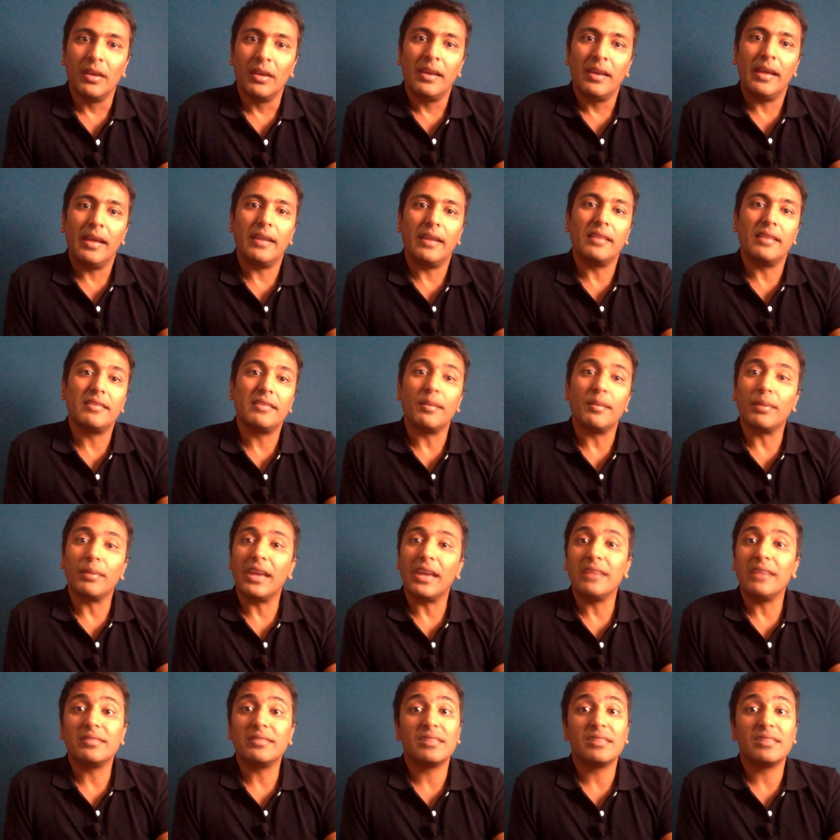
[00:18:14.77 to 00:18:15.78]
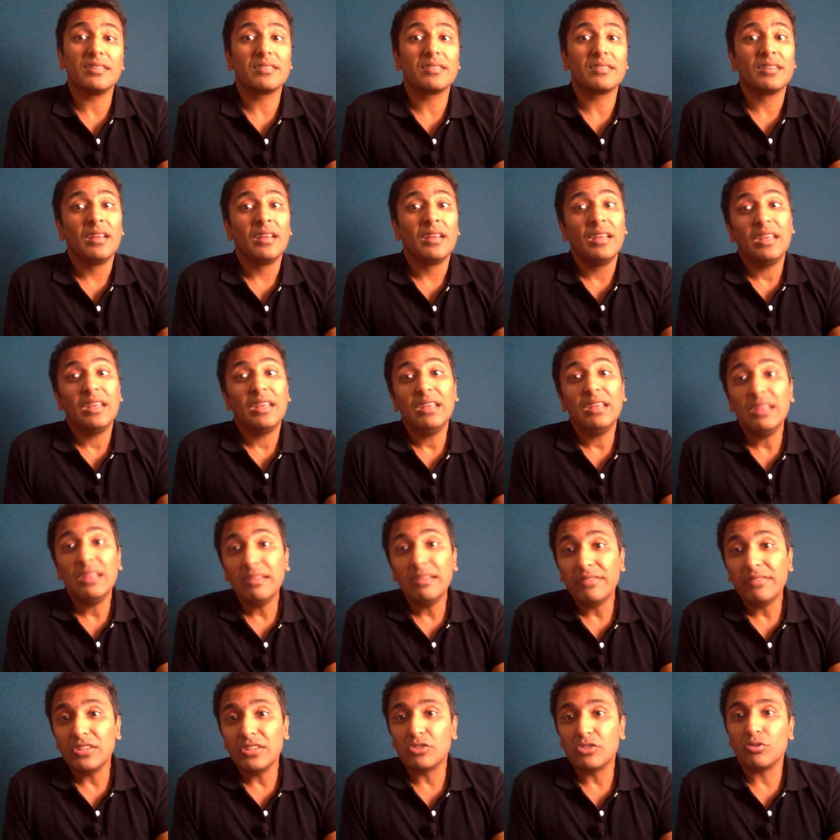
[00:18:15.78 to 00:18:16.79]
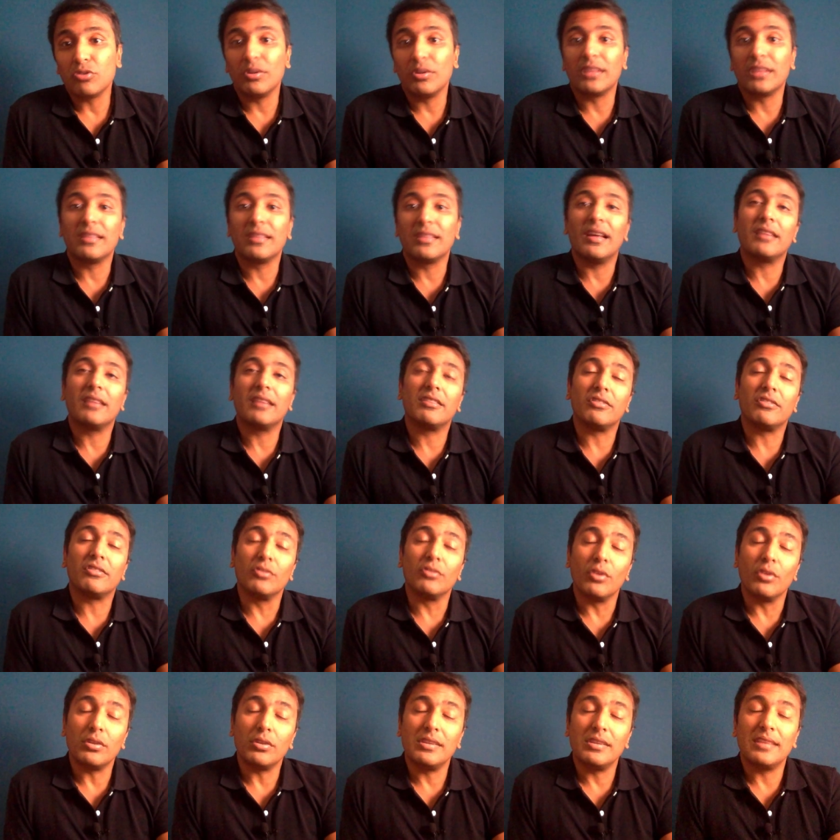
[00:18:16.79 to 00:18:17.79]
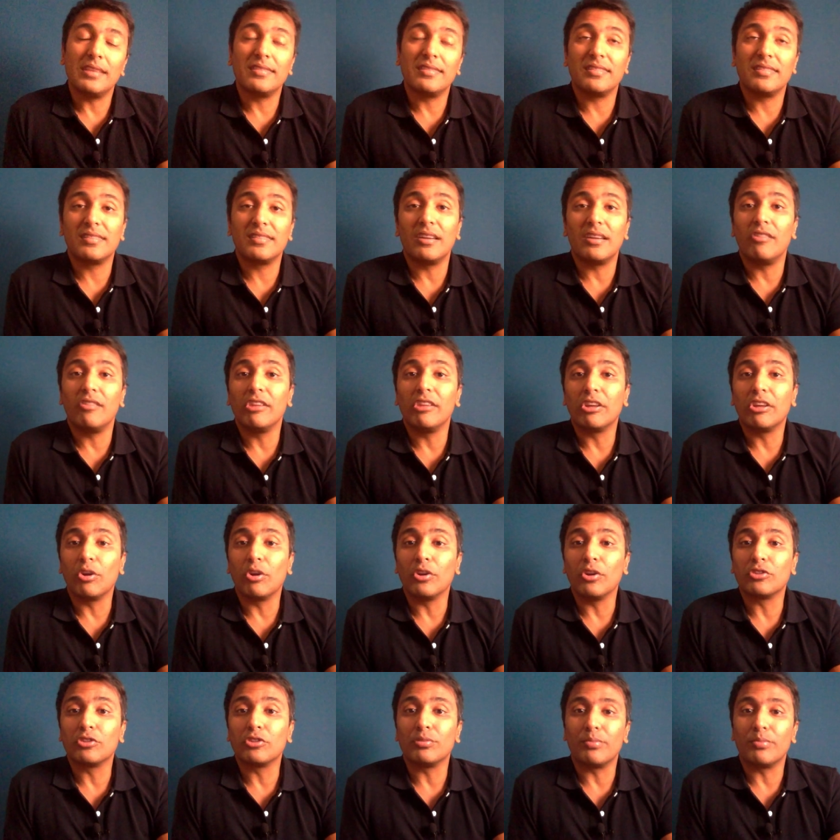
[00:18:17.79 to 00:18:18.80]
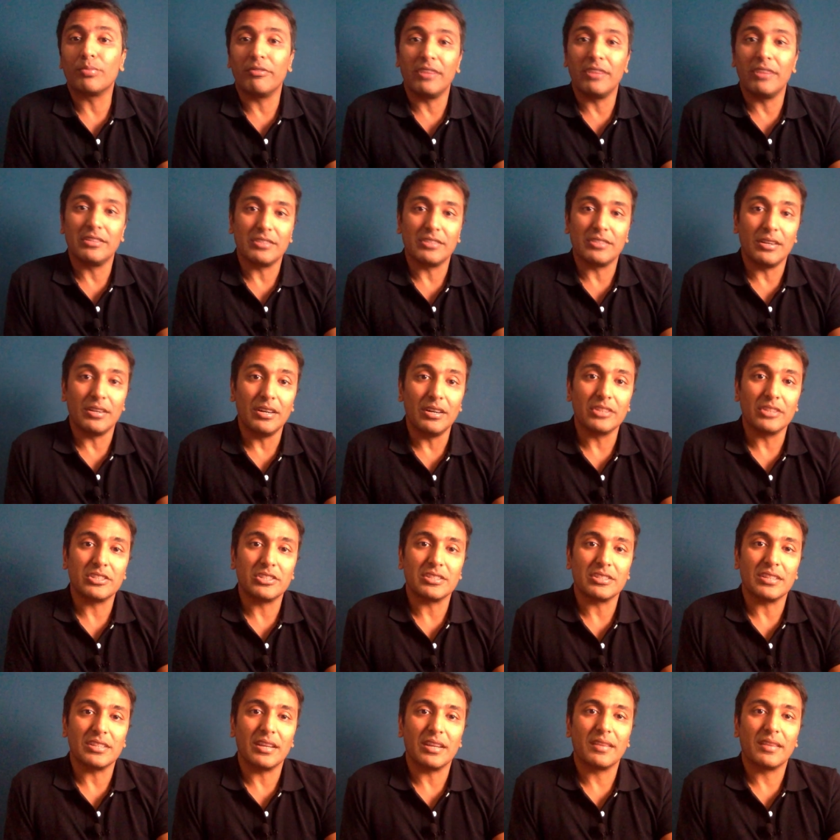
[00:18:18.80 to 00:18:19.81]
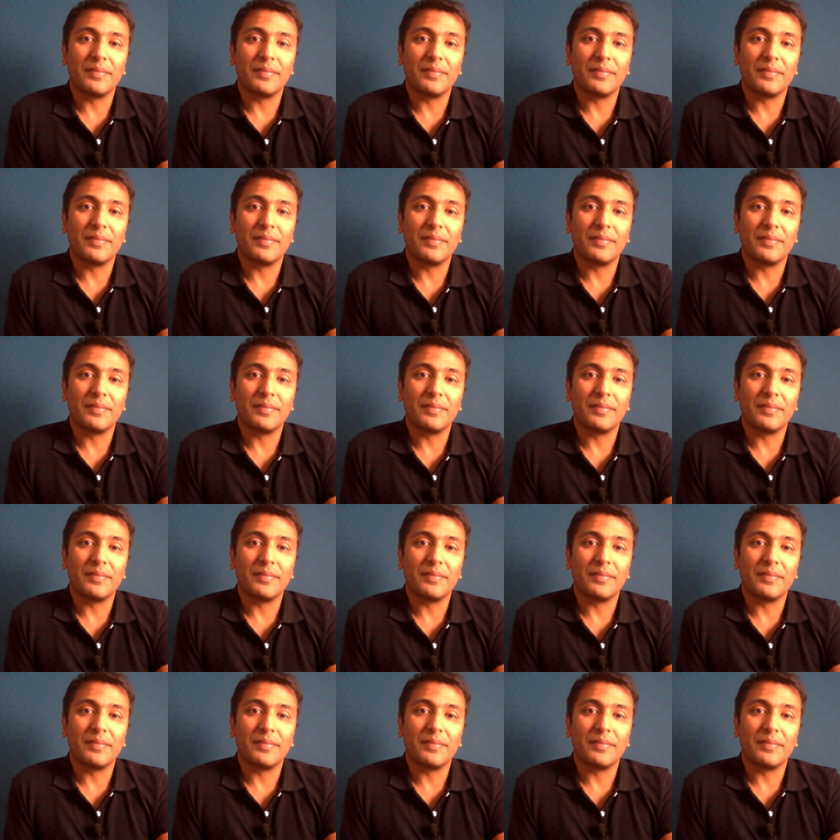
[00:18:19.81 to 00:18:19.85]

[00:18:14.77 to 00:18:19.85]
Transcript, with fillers: And in some cases, even doing that is not necessarily going to prevent a heart attack.